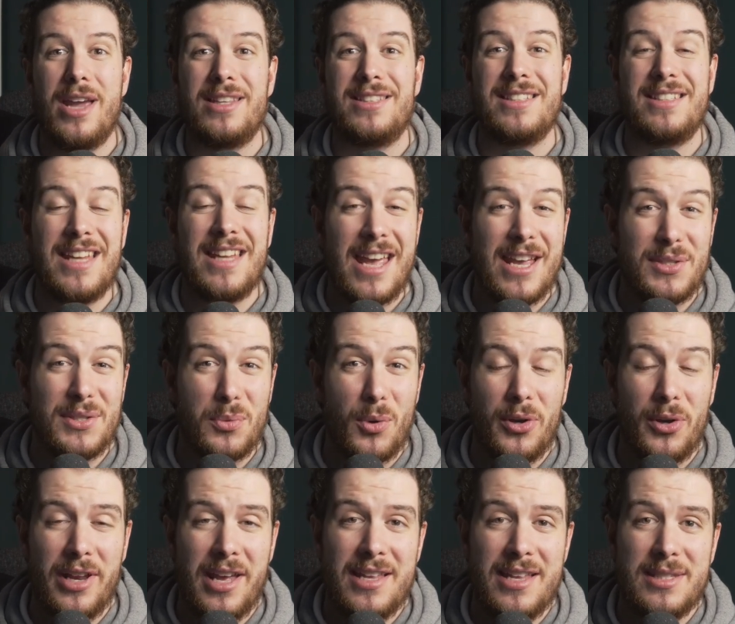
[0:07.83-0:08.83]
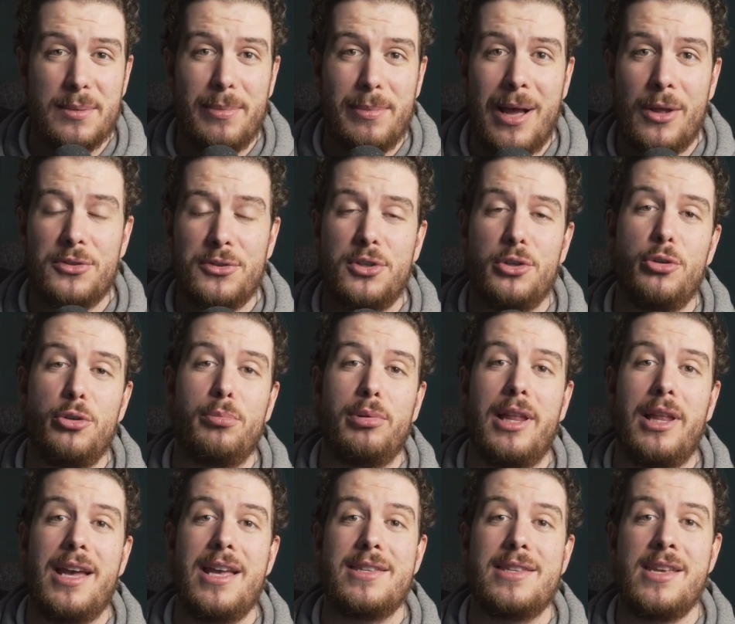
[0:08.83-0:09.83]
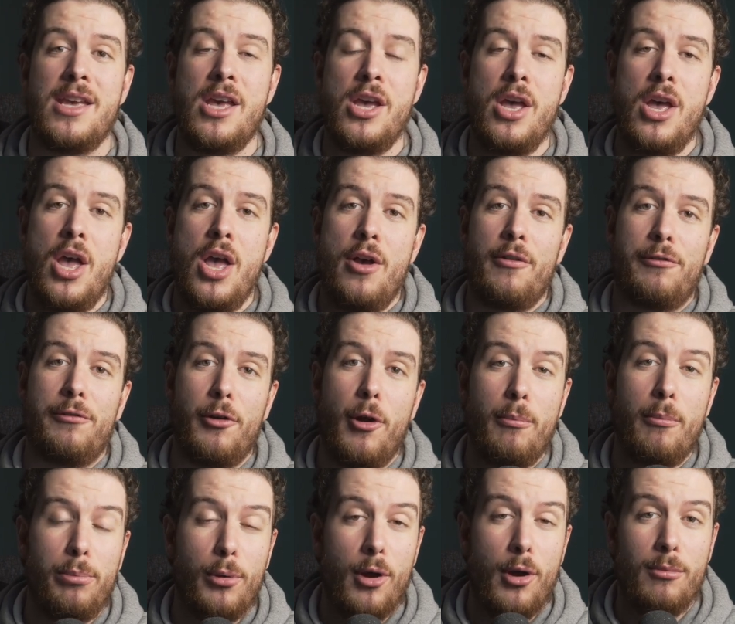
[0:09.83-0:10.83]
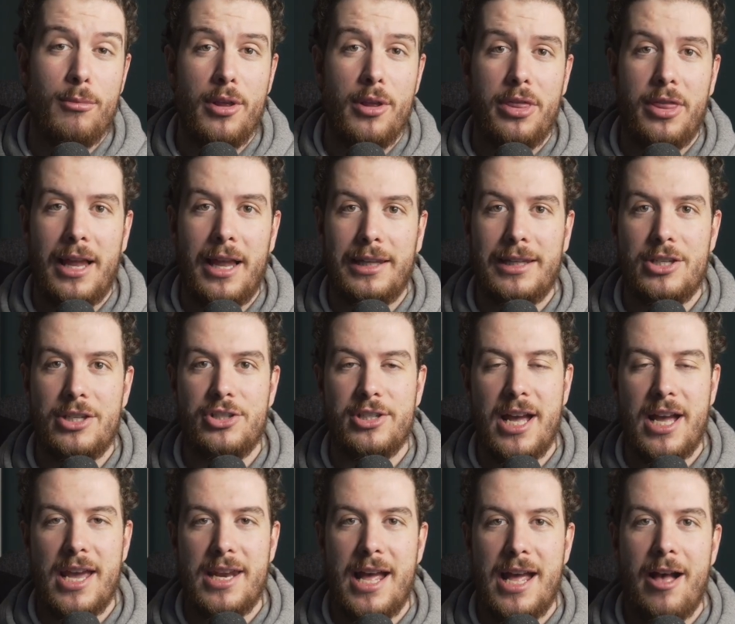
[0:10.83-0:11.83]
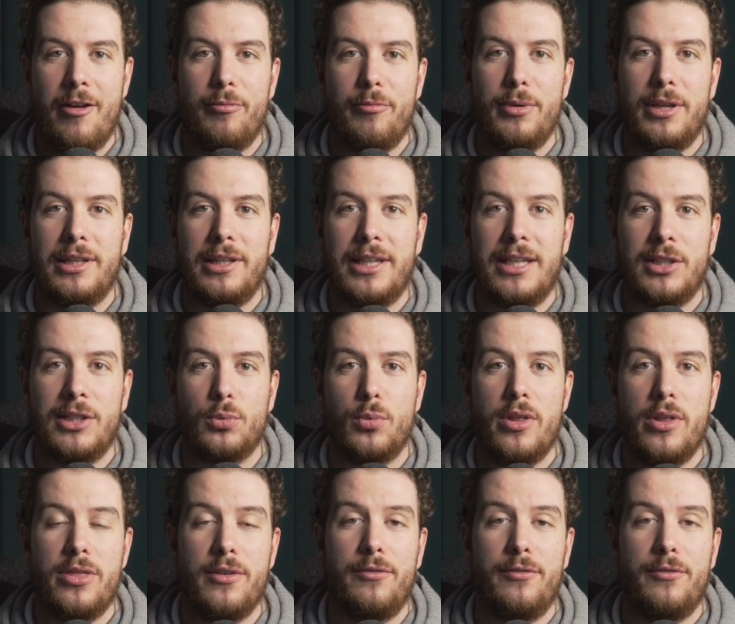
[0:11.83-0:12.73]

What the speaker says: Today's one is about two players from Bournemouth that Leeds United have been linked with.